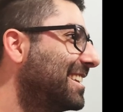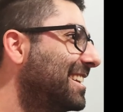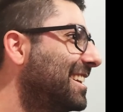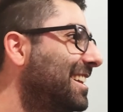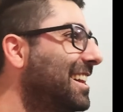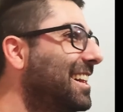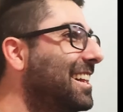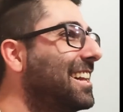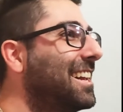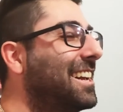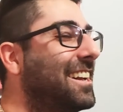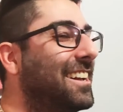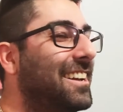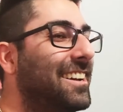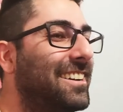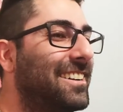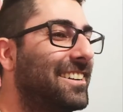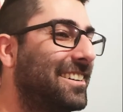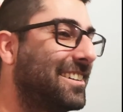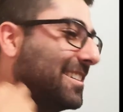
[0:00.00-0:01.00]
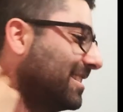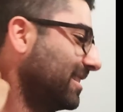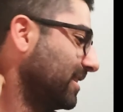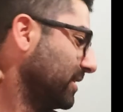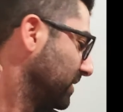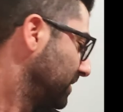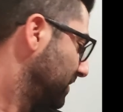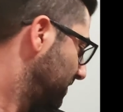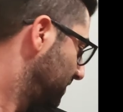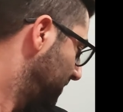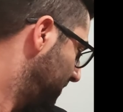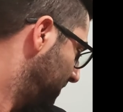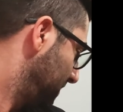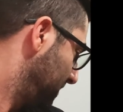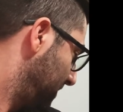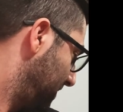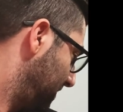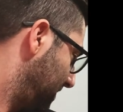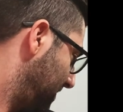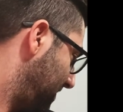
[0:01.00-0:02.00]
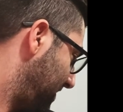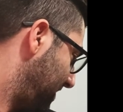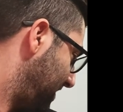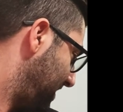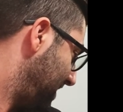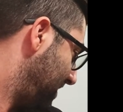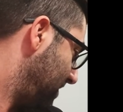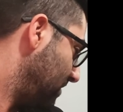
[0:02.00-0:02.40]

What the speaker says: Like these things don't go very fast.